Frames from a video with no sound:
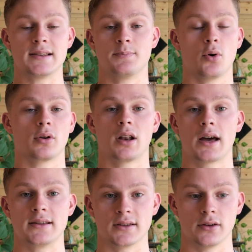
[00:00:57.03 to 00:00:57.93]
is
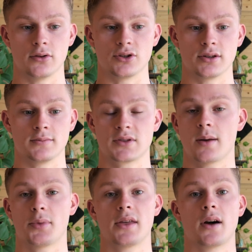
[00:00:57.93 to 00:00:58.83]
borderline delusion,
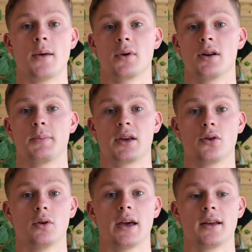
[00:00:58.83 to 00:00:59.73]
something that I'm going to be
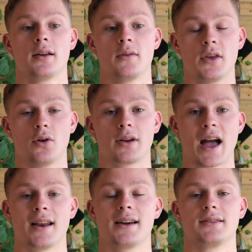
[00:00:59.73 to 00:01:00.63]
calling the
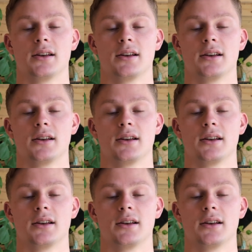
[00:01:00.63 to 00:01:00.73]
organic